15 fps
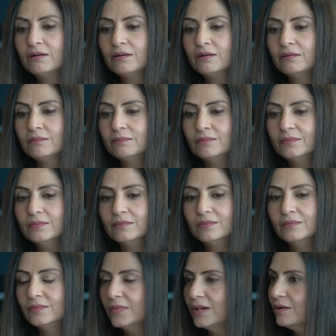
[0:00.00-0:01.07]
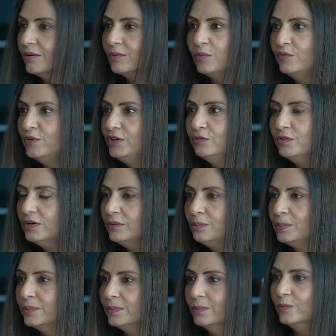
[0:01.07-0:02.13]
uh, we
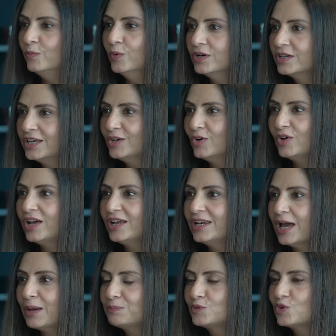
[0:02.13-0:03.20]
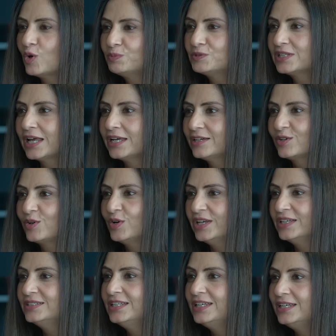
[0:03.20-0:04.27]
were working on our laptops like
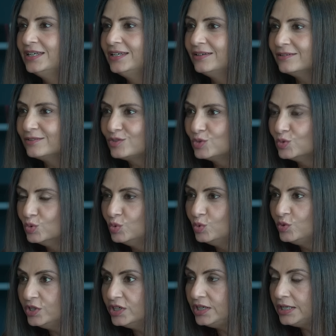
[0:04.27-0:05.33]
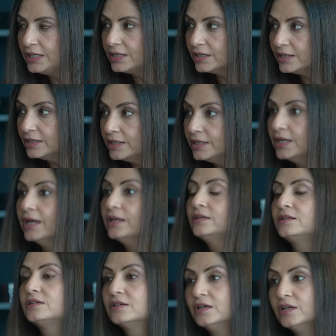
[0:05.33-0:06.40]
crazy mm. to really
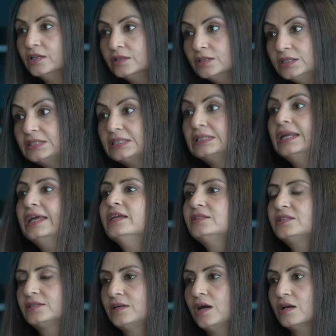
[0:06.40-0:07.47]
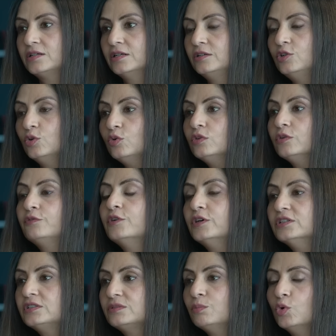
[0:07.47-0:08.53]
get the slate started. You know, the
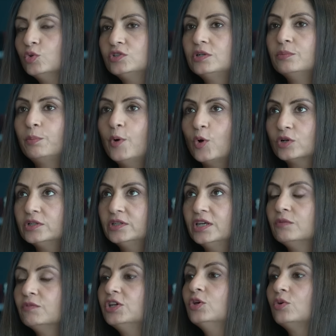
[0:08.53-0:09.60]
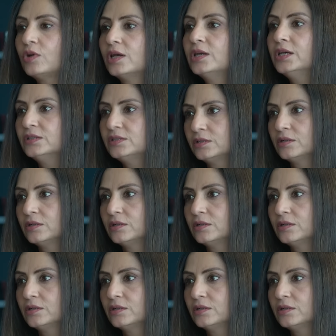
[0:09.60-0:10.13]
first most important thing when you're running a